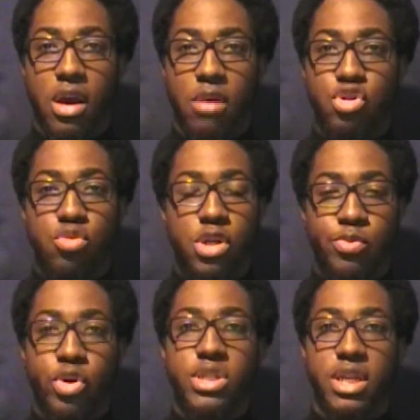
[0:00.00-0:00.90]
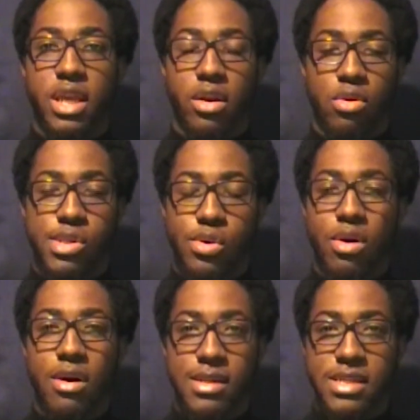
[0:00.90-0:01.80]
too much protein can also
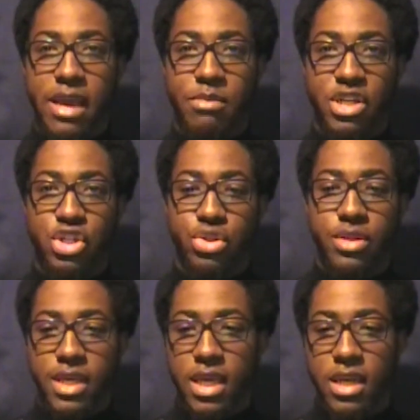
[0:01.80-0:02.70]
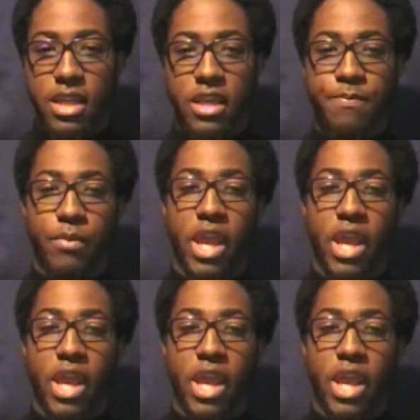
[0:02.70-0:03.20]
cause damage to the kidney.